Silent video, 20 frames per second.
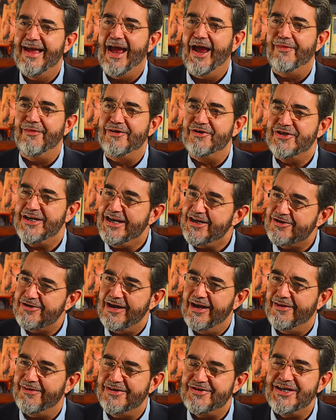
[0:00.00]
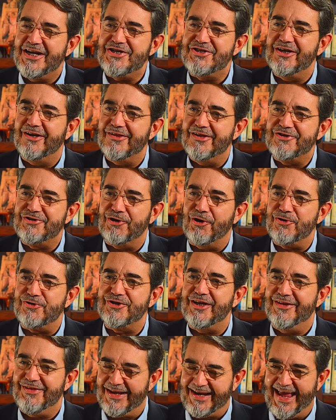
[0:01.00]
and the teaching of the
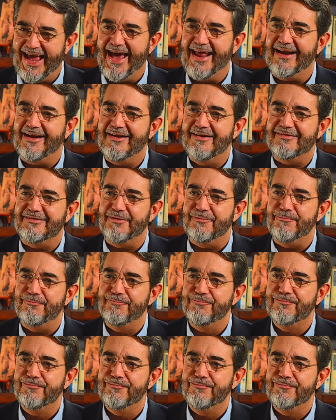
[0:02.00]
Church in the Catechism.